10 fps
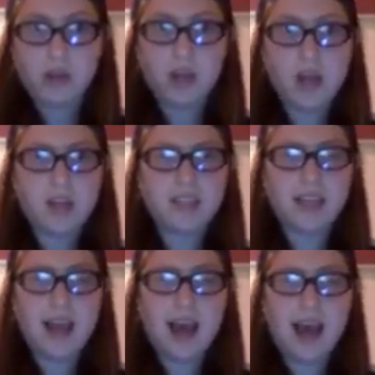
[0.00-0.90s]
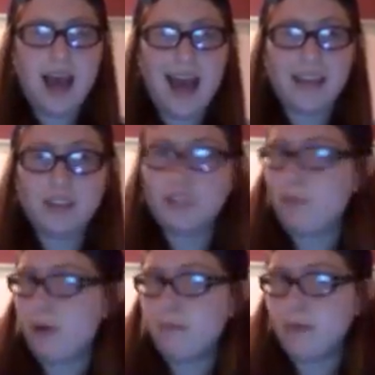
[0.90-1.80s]
because I do
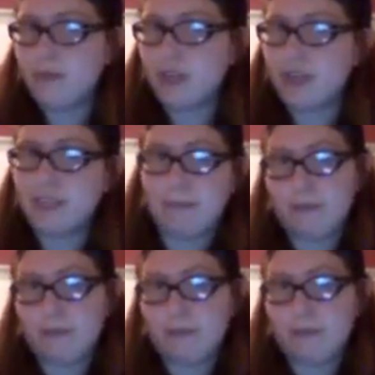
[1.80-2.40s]
support music artists.